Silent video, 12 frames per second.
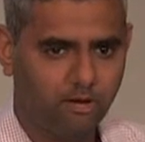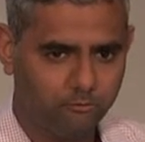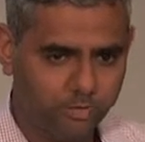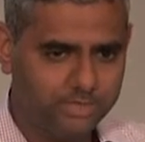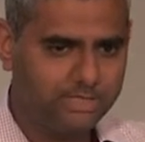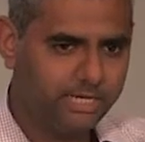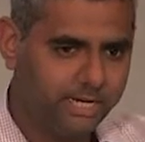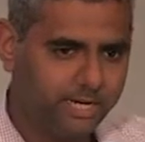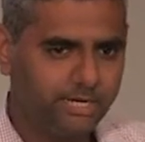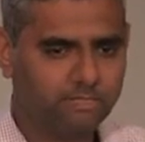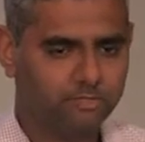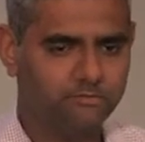which
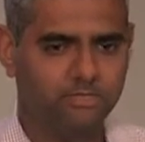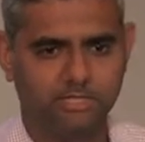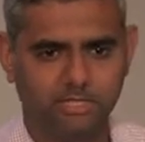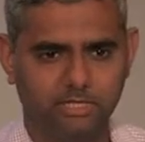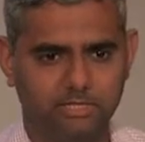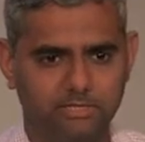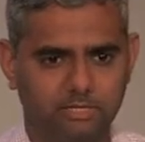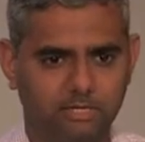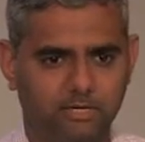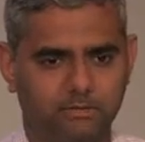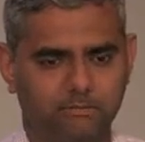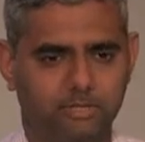layers of the CNNs
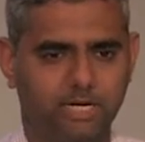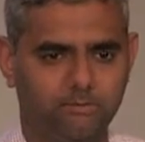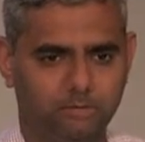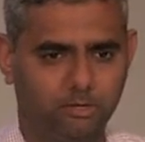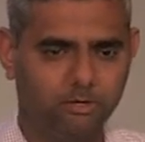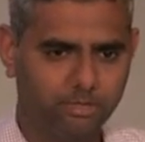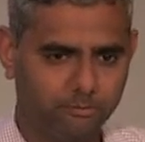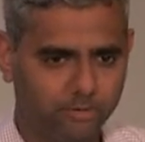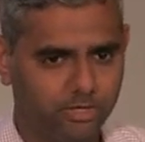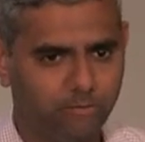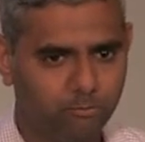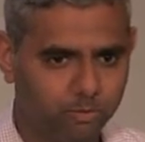are perhaps
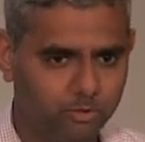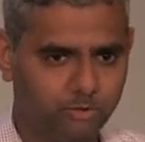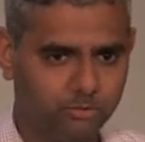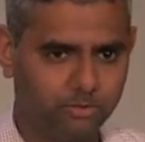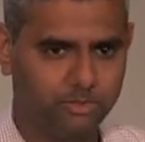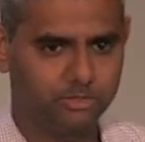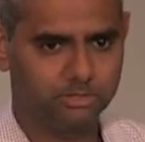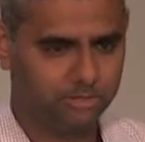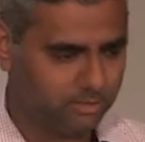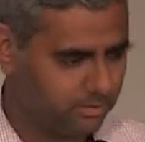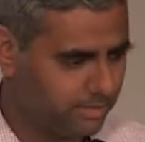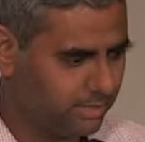contributing more towards
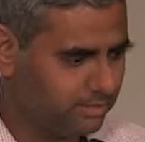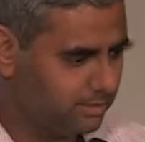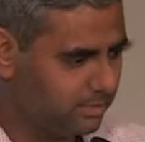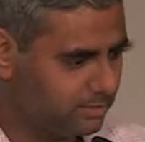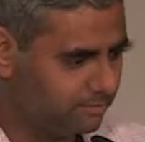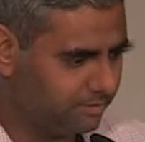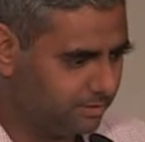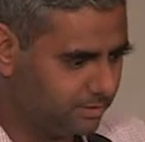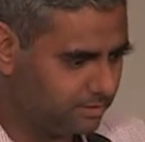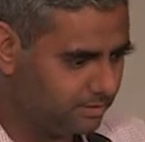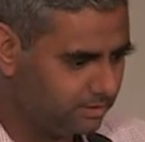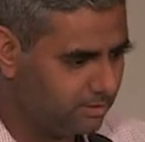the actual
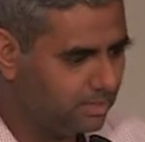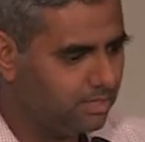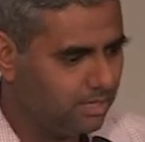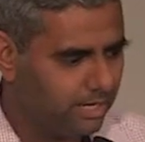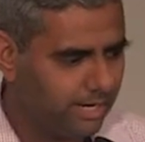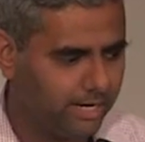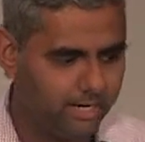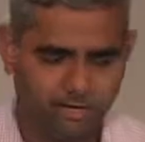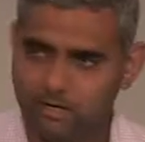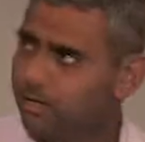classification. And